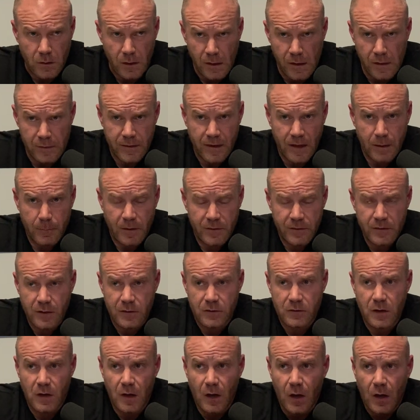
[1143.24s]
And think about
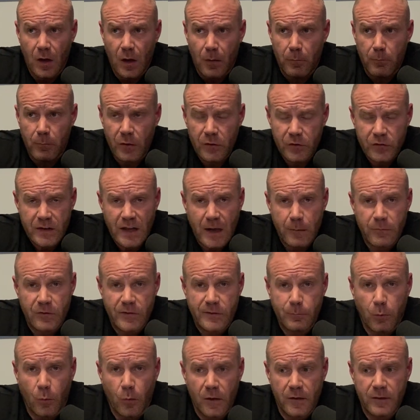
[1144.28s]
this. Most time in
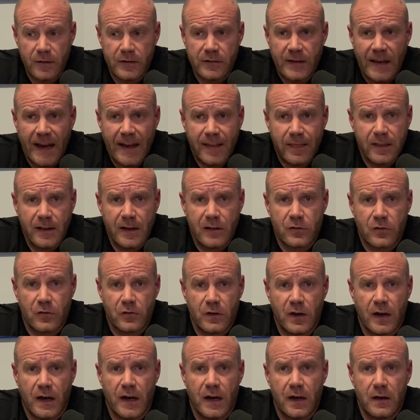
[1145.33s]
sport, these athletes are
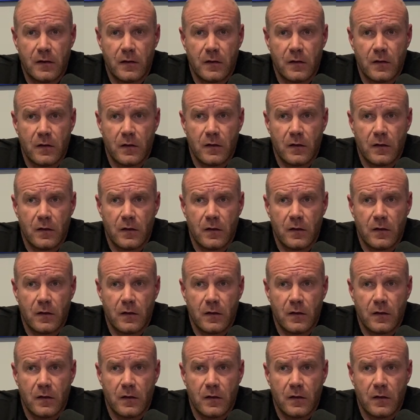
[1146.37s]
not